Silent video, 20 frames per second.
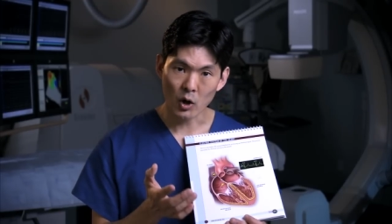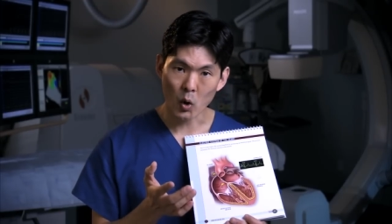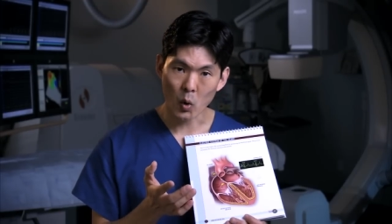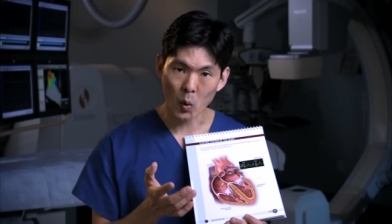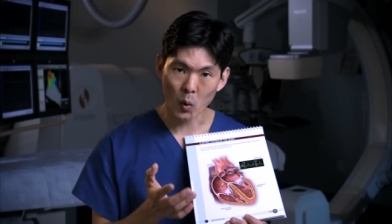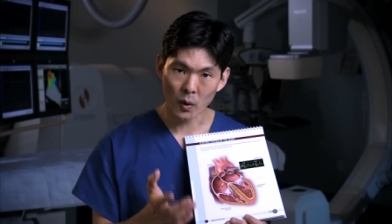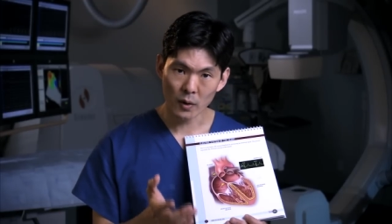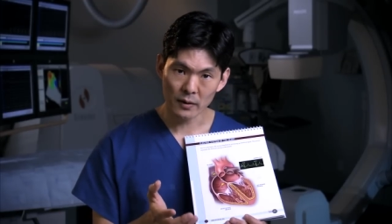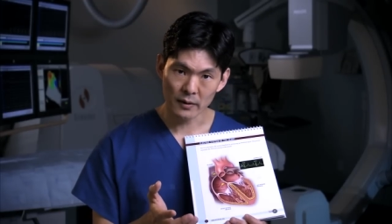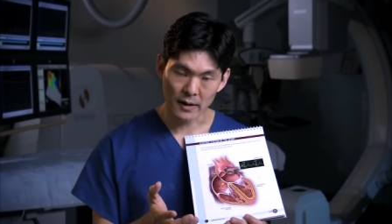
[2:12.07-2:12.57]

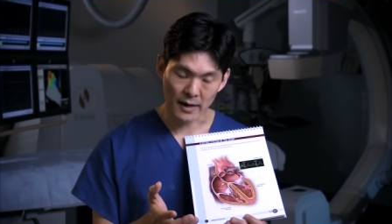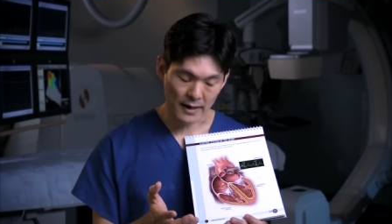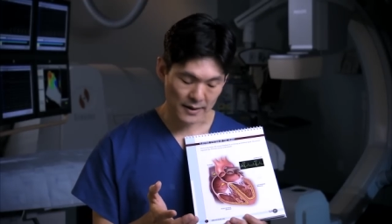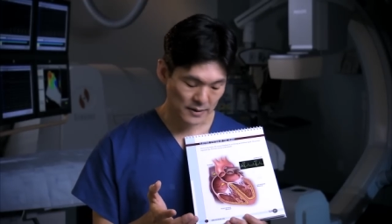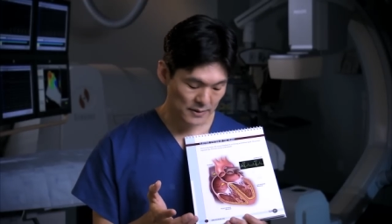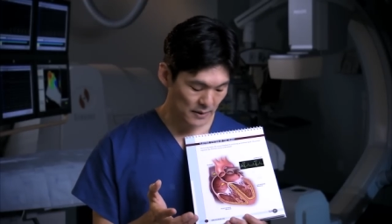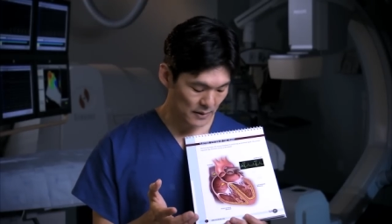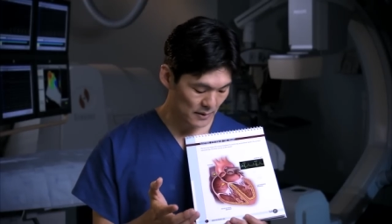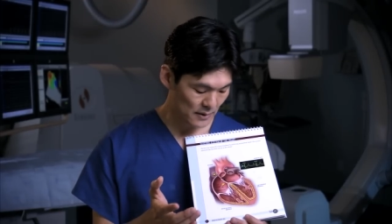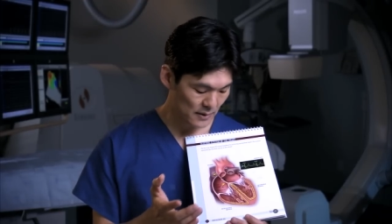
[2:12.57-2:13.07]

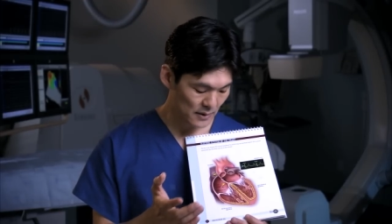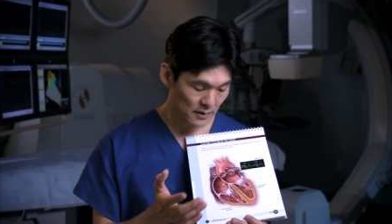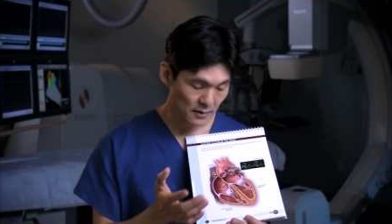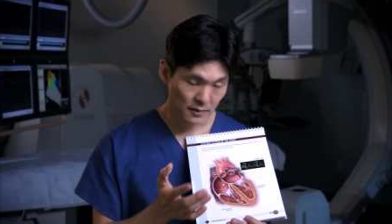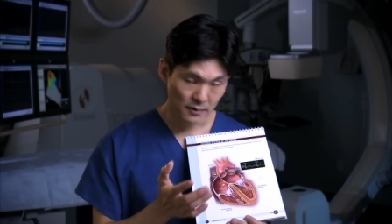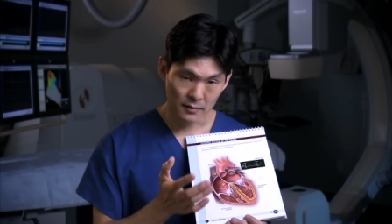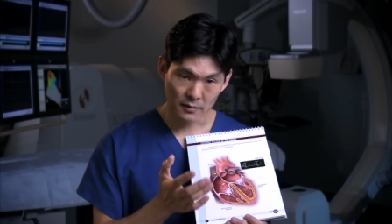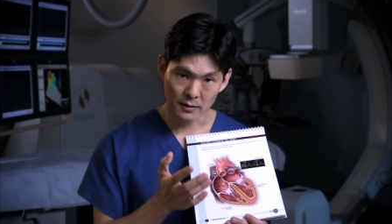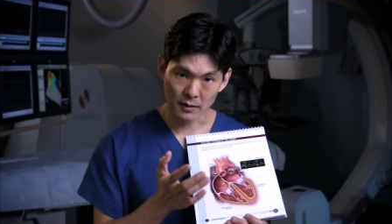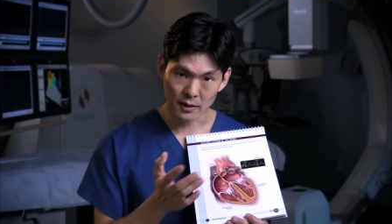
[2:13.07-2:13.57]
organizes
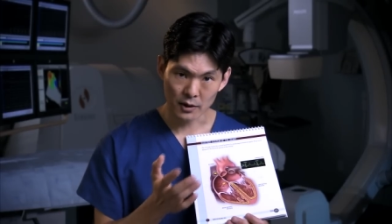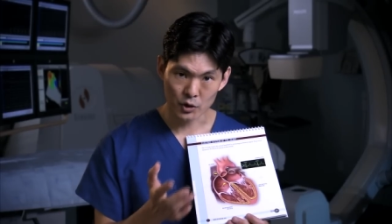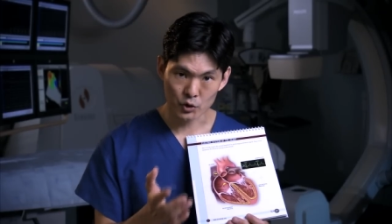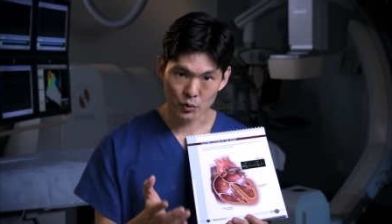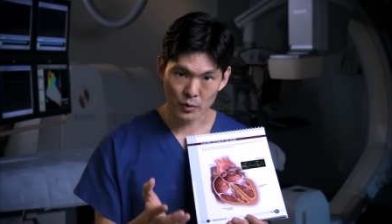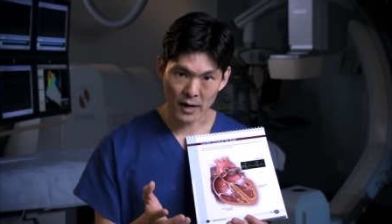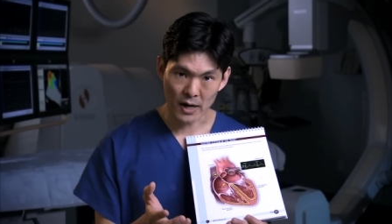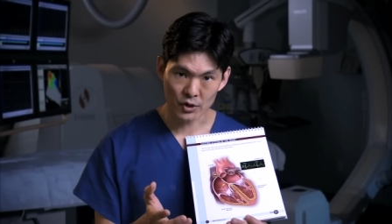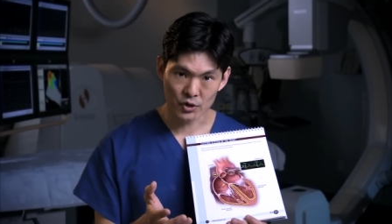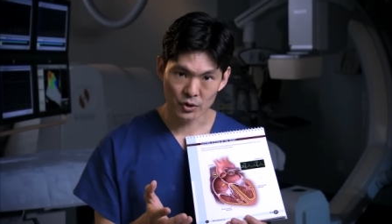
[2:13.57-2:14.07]
the
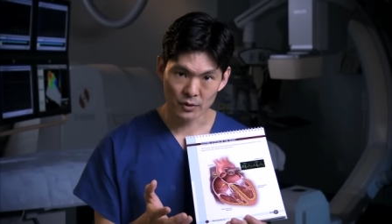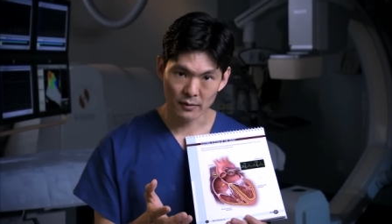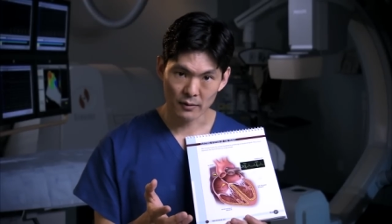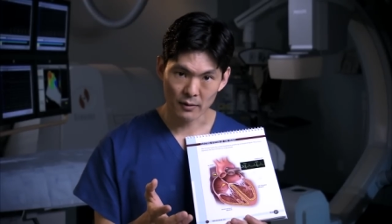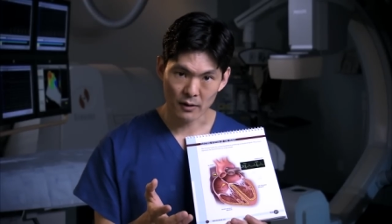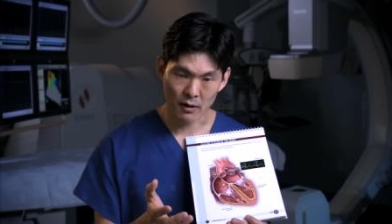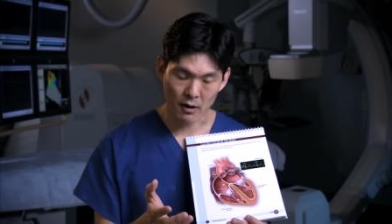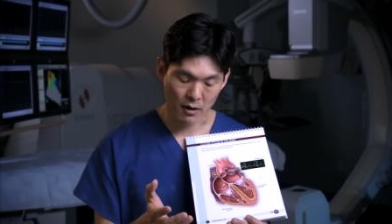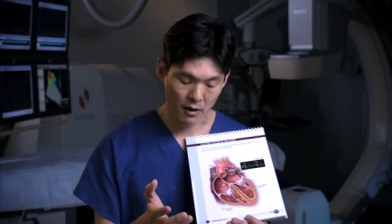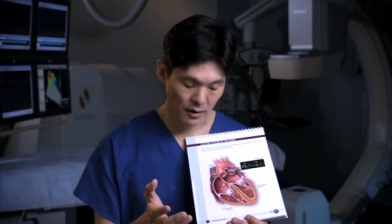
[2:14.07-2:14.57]
contraction of
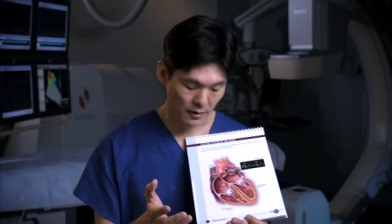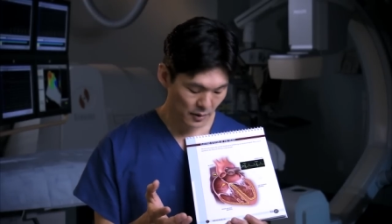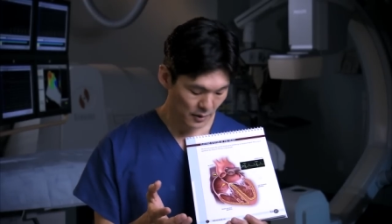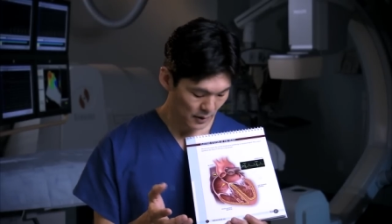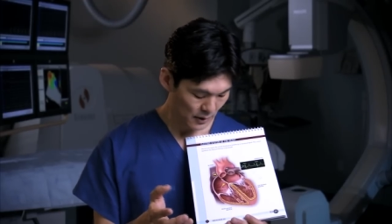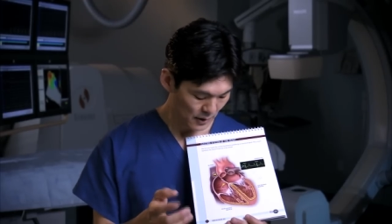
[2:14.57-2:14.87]
the heart